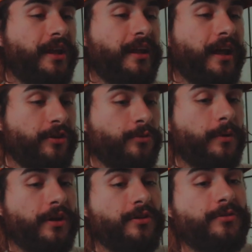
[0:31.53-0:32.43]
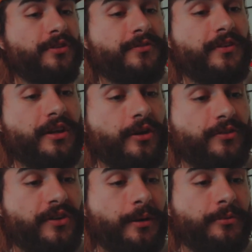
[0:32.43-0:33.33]
and I do want to use this video
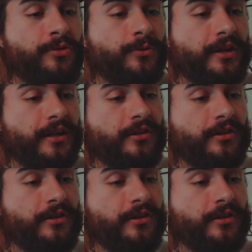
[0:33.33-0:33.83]
as an opportunity